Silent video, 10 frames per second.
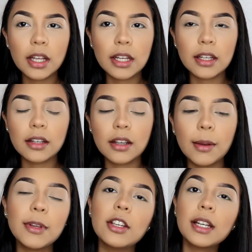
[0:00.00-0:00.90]
Like,
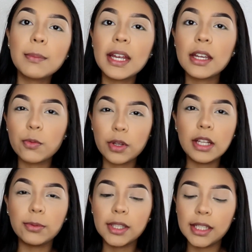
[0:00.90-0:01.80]
I mean, you can make it
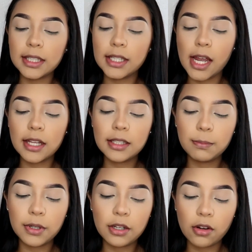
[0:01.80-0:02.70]
really intense,
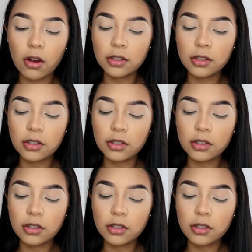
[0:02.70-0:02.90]
but you can